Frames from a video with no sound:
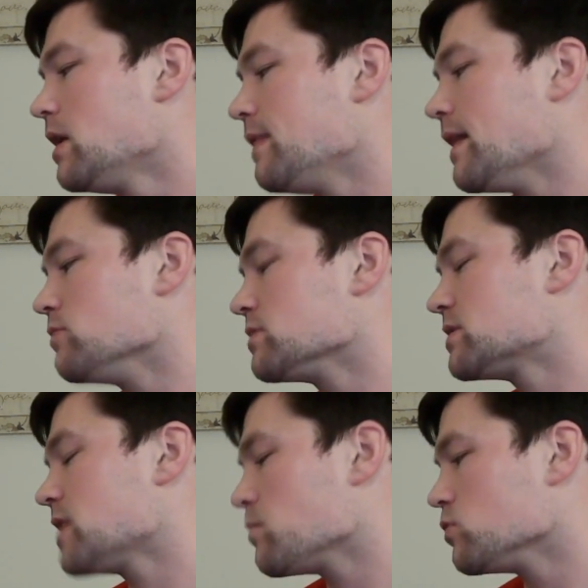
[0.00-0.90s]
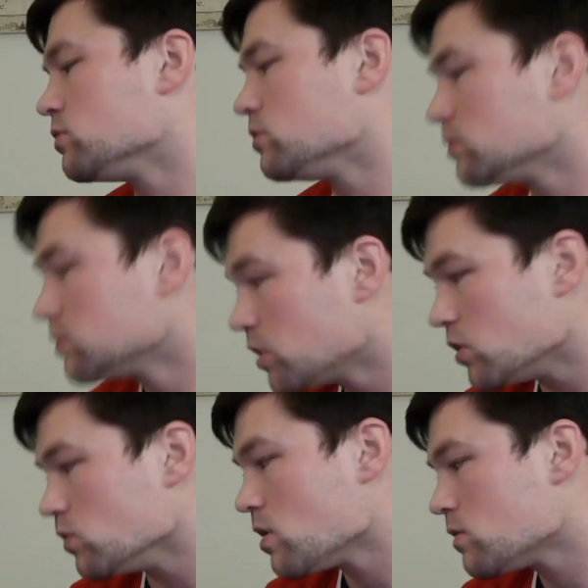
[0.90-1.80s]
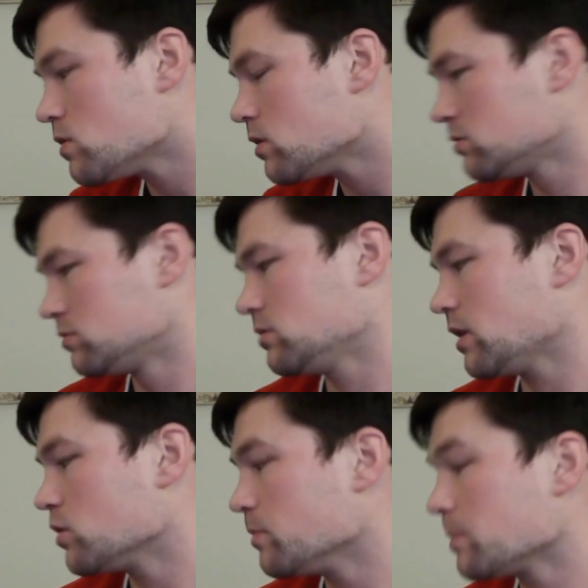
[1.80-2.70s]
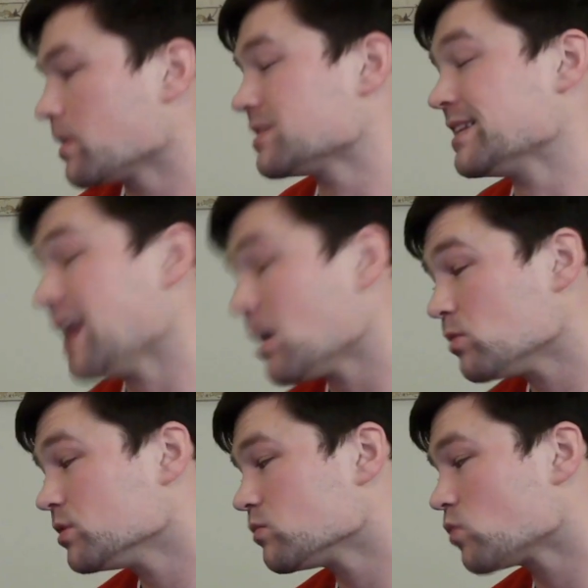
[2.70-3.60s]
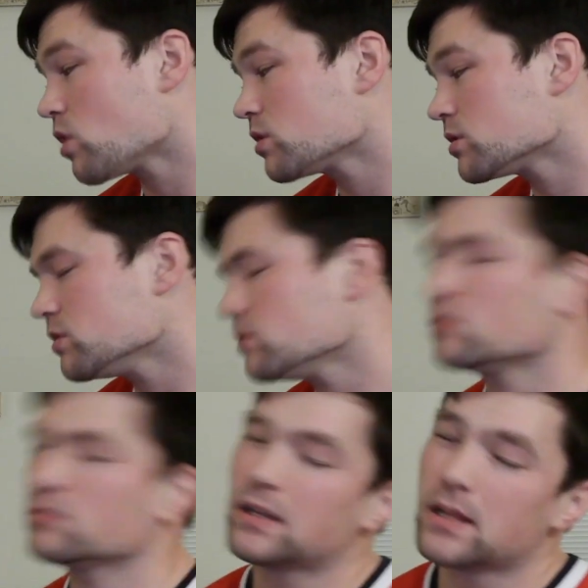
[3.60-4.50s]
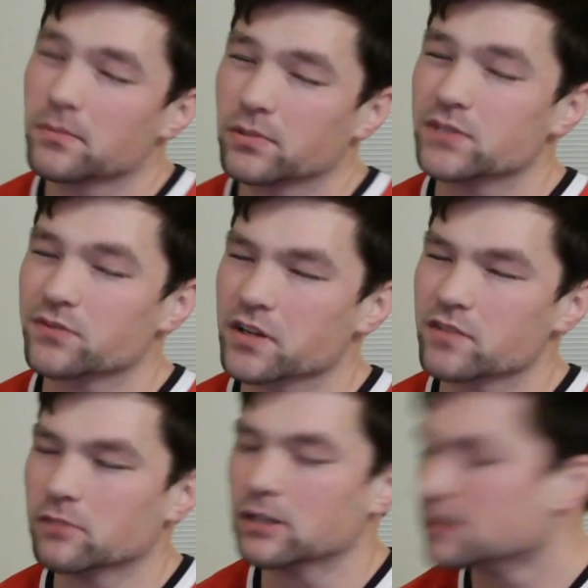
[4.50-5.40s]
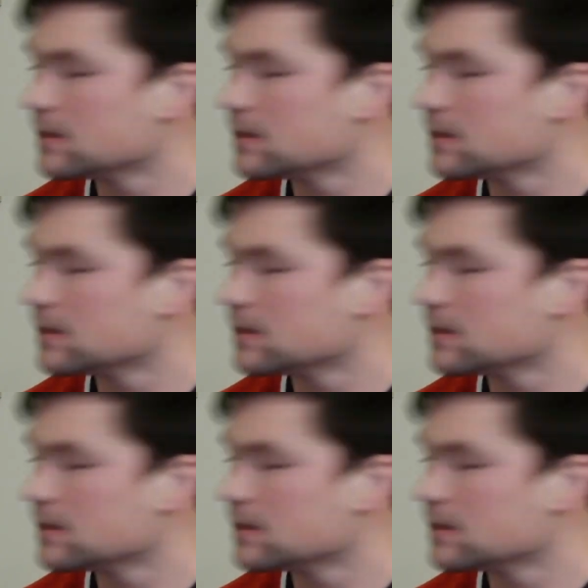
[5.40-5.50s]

That was Samuel Huot. I could be pronouncing that one wrong too. Please forgive me.